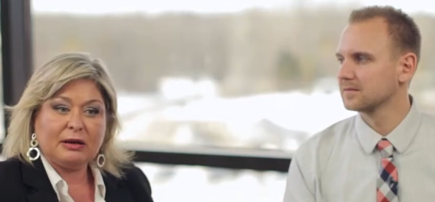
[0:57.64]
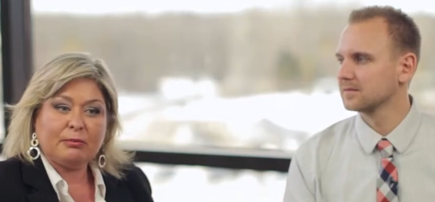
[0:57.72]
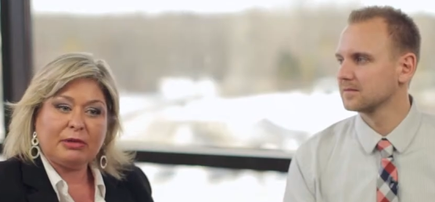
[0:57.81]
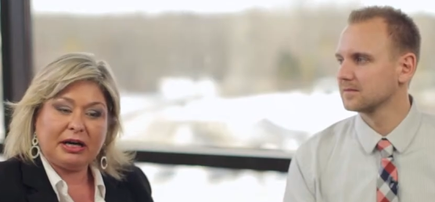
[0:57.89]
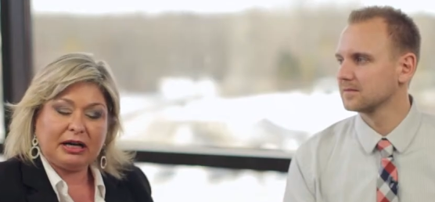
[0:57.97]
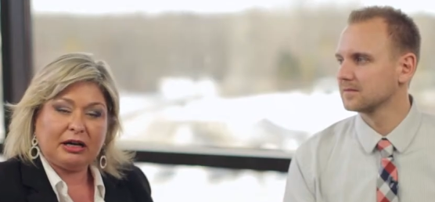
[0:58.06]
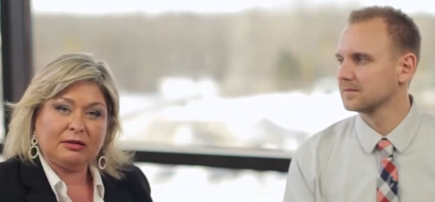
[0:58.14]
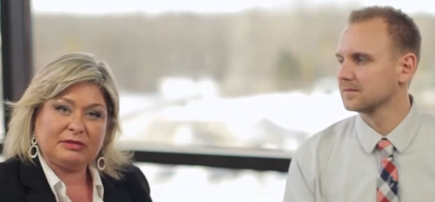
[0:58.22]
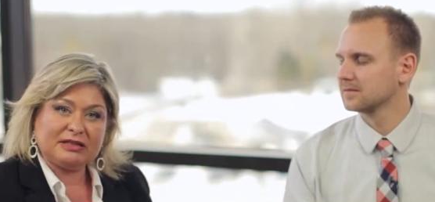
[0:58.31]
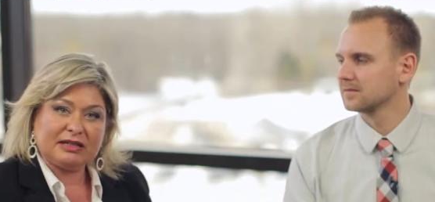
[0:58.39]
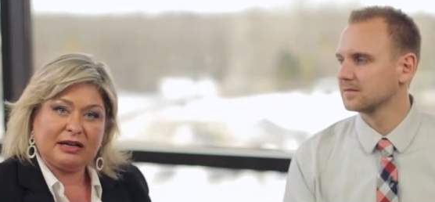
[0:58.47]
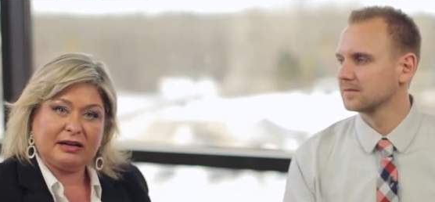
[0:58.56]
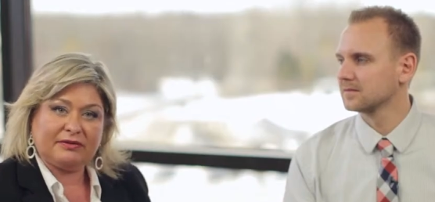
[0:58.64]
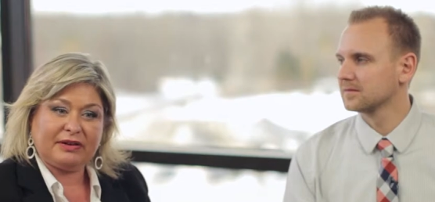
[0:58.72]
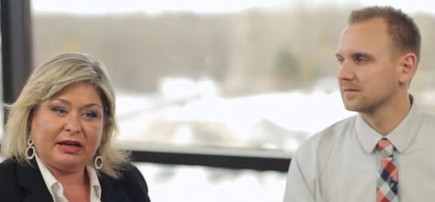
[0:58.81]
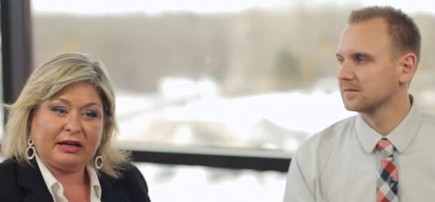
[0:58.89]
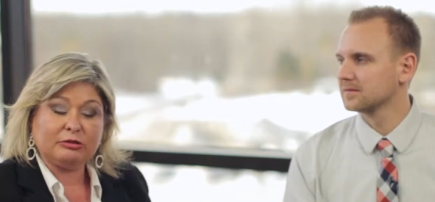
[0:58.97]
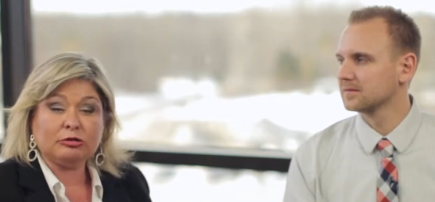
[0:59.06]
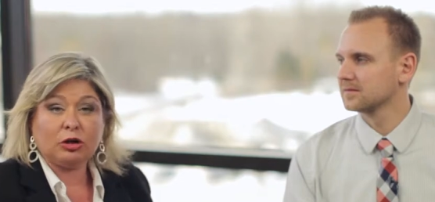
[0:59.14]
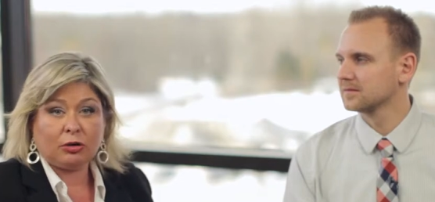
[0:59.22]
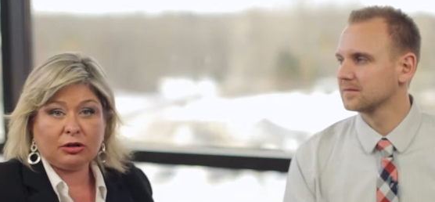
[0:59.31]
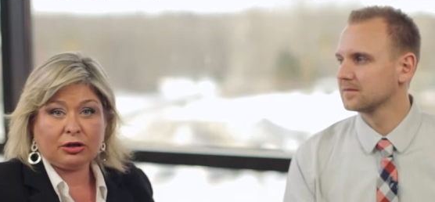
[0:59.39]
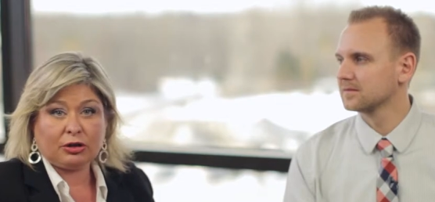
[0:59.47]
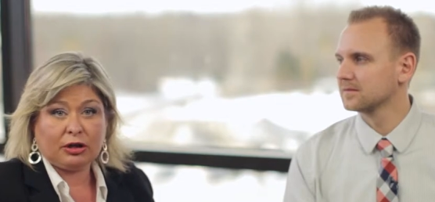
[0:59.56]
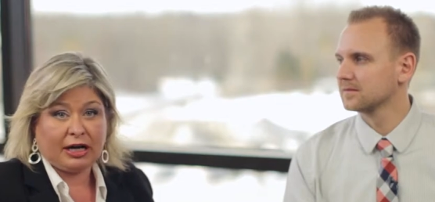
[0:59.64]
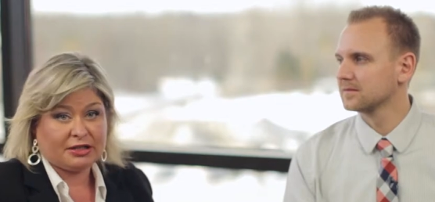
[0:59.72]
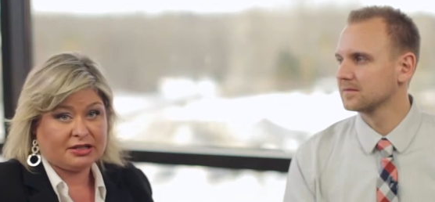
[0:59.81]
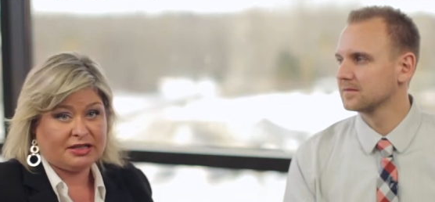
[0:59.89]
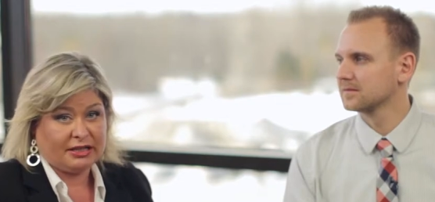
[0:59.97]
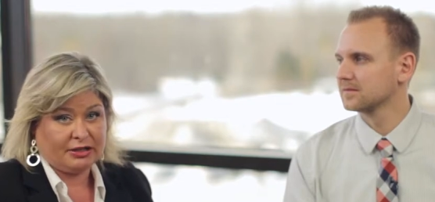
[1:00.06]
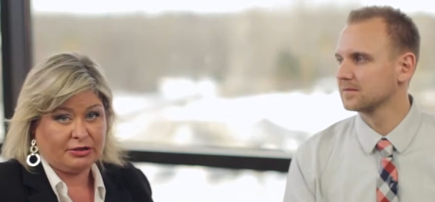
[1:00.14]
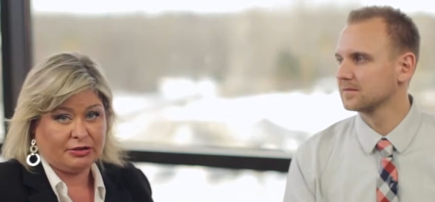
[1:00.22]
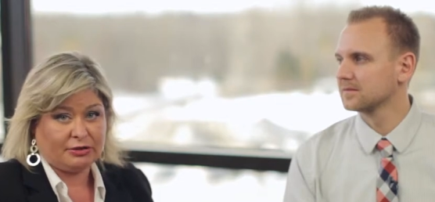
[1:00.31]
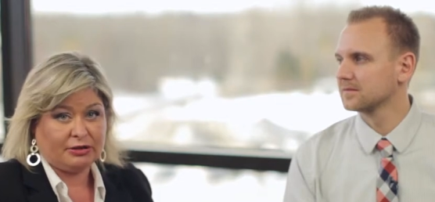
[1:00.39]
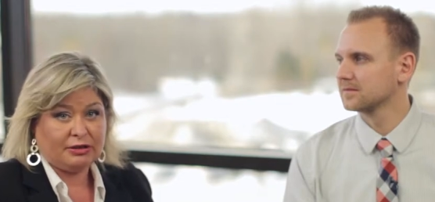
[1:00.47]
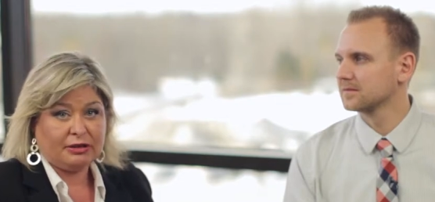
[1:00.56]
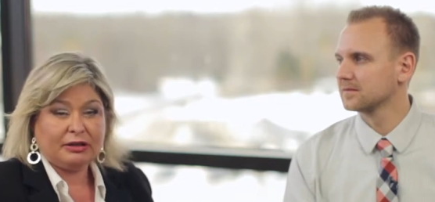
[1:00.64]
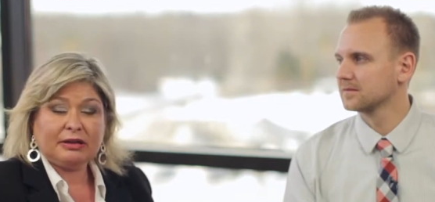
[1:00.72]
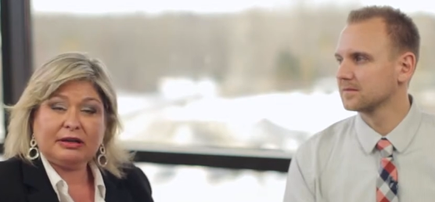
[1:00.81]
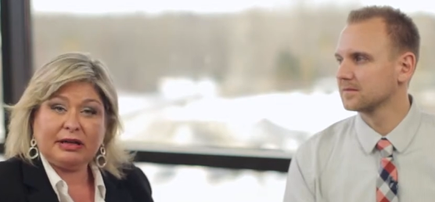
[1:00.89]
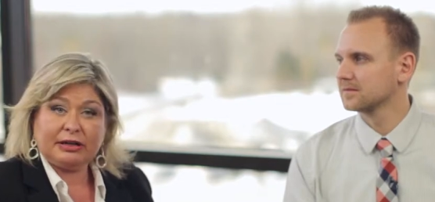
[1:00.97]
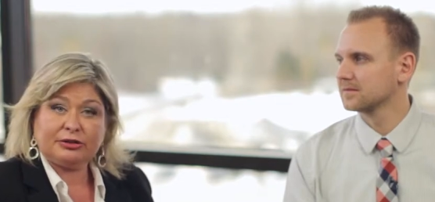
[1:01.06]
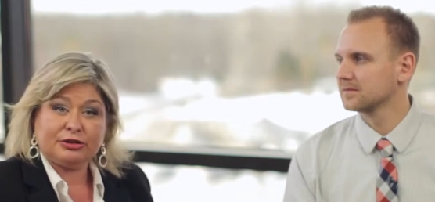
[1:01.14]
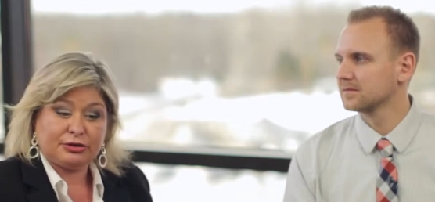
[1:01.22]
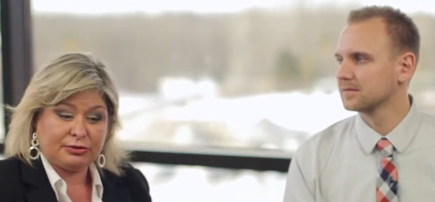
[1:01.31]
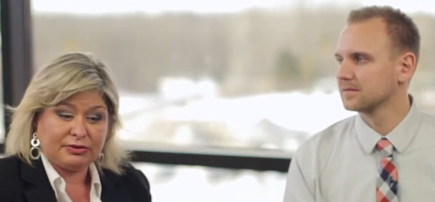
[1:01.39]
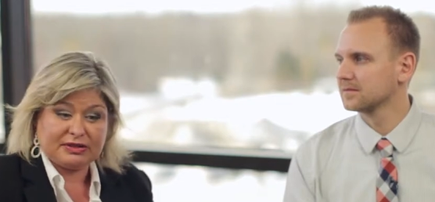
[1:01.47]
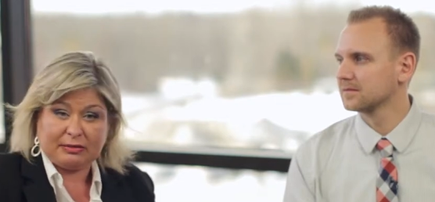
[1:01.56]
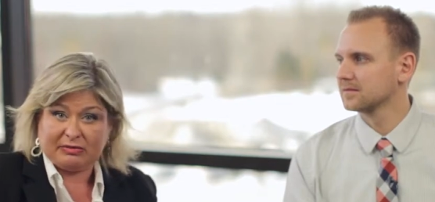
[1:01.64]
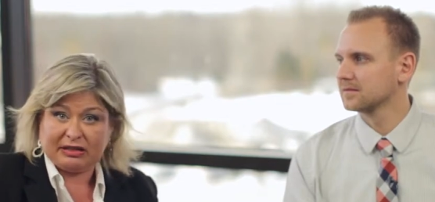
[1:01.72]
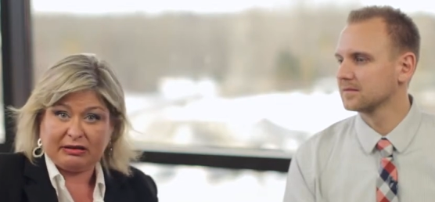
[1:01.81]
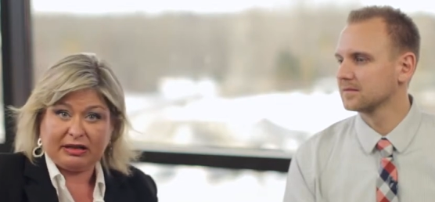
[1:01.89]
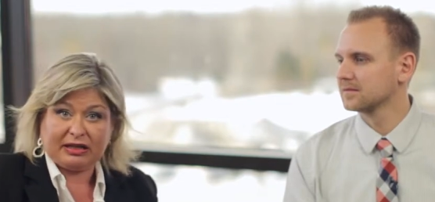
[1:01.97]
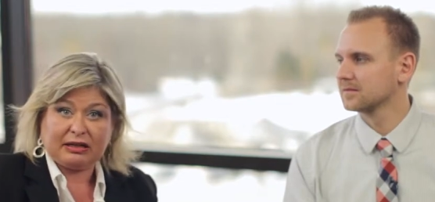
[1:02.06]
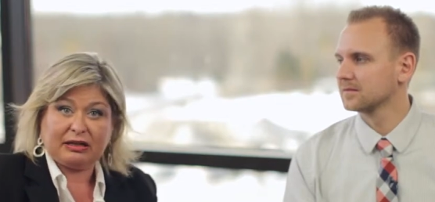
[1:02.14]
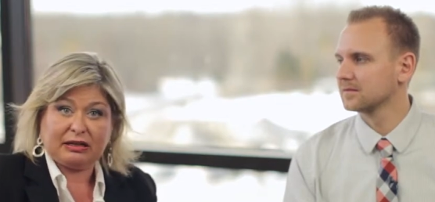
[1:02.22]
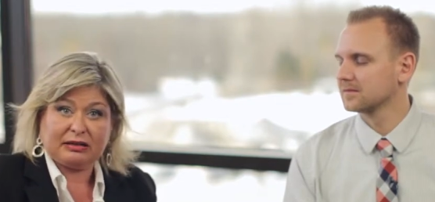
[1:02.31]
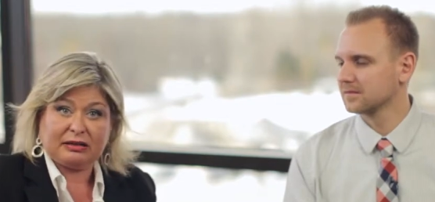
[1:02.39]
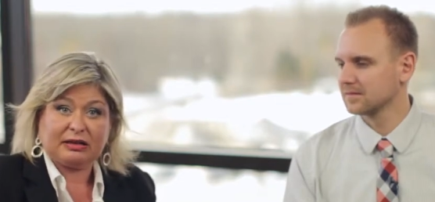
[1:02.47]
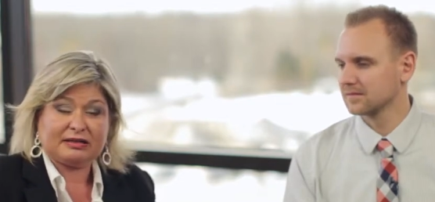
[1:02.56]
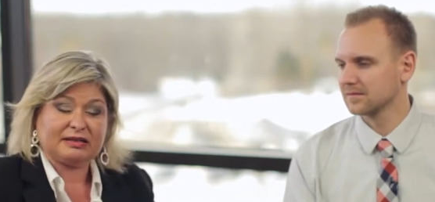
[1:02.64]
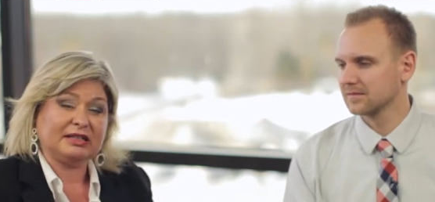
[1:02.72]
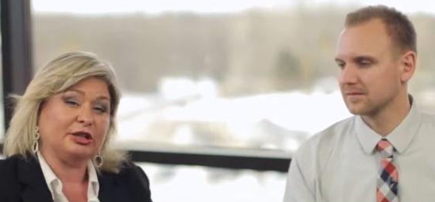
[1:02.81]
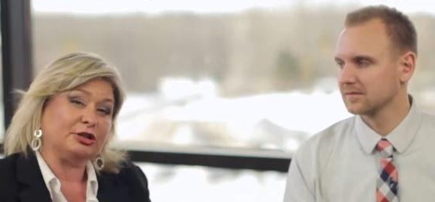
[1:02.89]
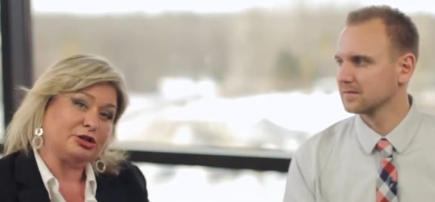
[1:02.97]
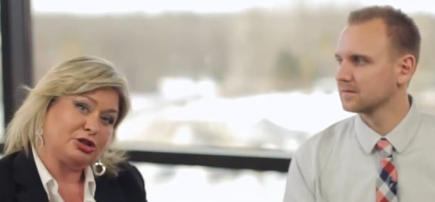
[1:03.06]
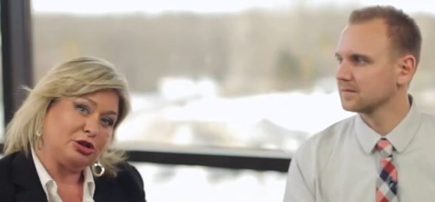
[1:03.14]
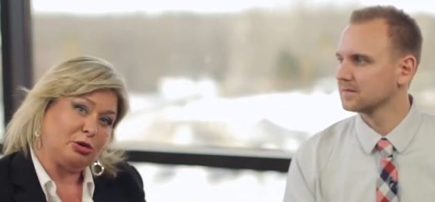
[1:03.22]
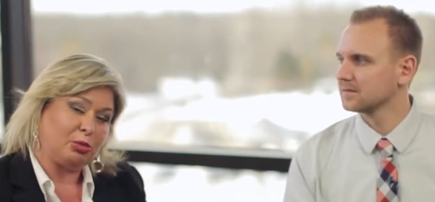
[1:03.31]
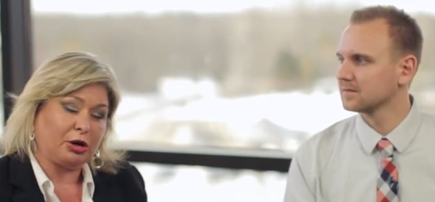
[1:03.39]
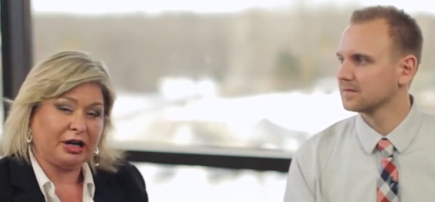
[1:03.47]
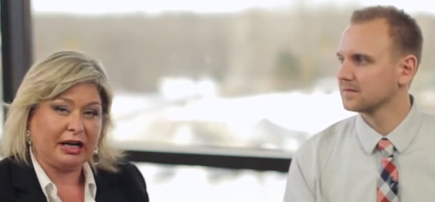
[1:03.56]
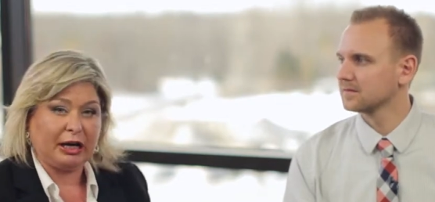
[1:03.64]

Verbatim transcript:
Speaker 1: bike helmets have a lower crash standard than do something like a, a ski or snowboarding